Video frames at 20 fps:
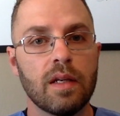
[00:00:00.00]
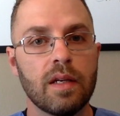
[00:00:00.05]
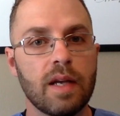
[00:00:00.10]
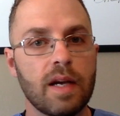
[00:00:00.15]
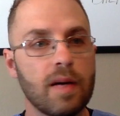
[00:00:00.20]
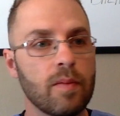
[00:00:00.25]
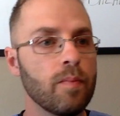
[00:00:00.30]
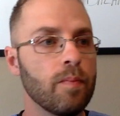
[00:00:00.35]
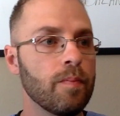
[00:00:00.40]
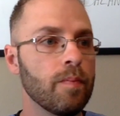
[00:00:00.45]

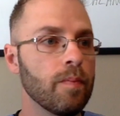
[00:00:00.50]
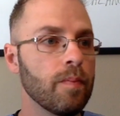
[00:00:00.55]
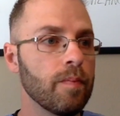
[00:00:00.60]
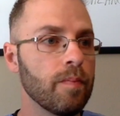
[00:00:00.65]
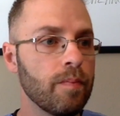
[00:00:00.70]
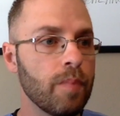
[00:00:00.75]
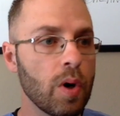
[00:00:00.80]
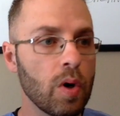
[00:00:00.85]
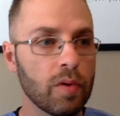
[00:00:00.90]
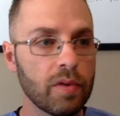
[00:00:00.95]
Now,
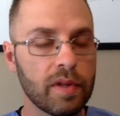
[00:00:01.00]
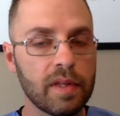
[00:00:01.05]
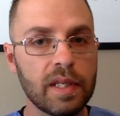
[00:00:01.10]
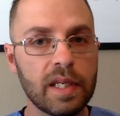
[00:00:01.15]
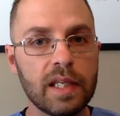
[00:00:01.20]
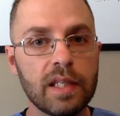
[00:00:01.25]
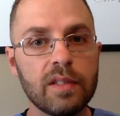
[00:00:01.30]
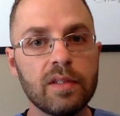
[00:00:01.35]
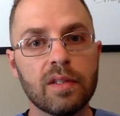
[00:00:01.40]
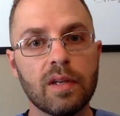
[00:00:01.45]
both of
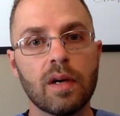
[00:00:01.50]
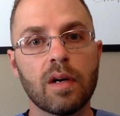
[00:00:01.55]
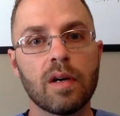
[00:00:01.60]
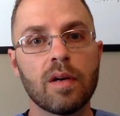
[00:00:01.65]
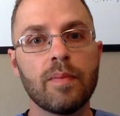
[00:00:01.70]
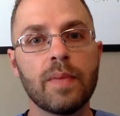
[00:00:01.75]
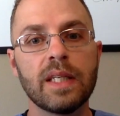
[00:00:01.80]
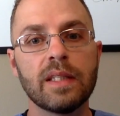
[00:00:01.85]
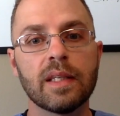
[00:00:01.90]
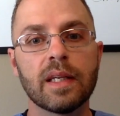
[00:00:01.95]
these
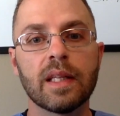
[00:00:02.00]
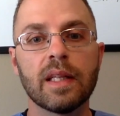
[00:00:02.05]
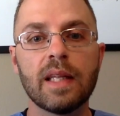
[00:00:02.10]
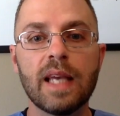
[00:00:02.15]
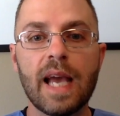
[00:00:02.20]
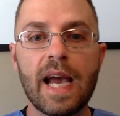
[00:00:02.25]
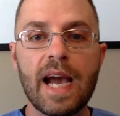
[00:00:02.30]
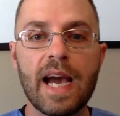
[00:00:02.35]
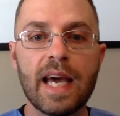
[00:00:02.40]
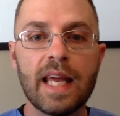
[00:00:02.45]
are
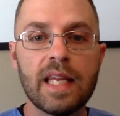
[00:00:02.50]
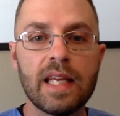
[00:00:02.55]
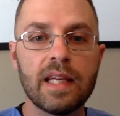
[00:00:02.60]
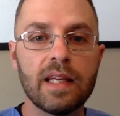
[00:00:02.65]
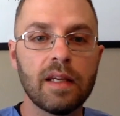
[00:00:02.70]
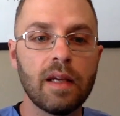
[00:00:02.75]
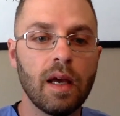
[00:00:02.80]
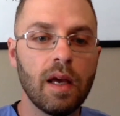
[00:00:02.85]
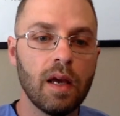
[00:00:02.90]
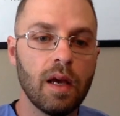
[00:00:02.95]
basically
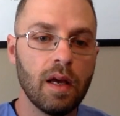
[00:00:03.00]
adding